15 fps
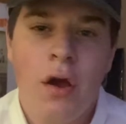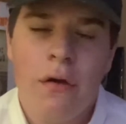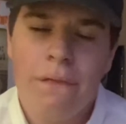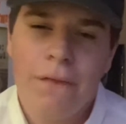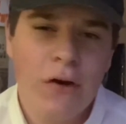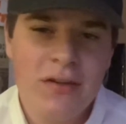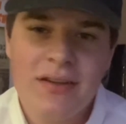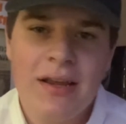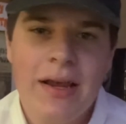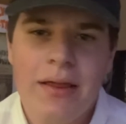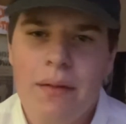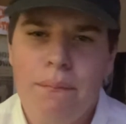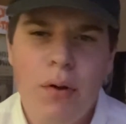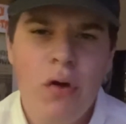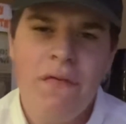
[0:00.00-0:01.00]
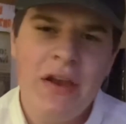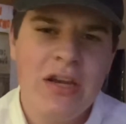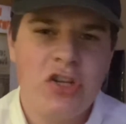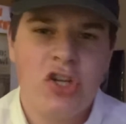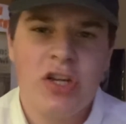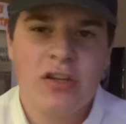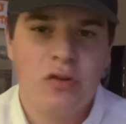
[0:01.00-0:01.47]
Firstly, the movie
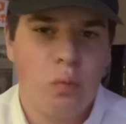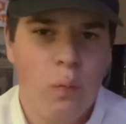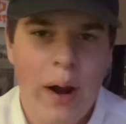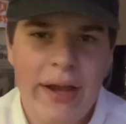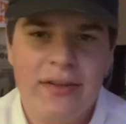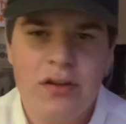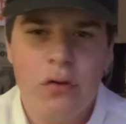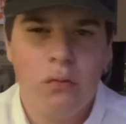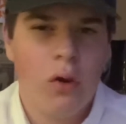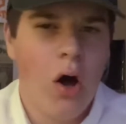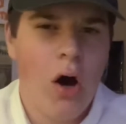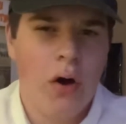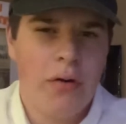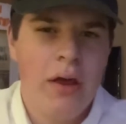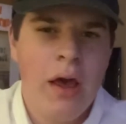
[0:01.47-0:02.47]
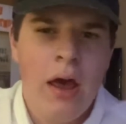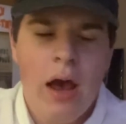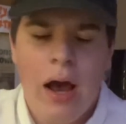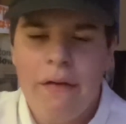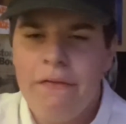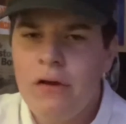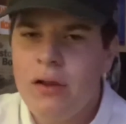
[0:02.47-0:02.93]
is just way too long.
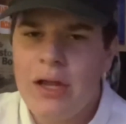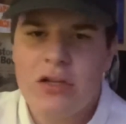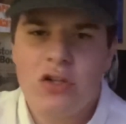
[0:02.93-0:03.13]
I feel like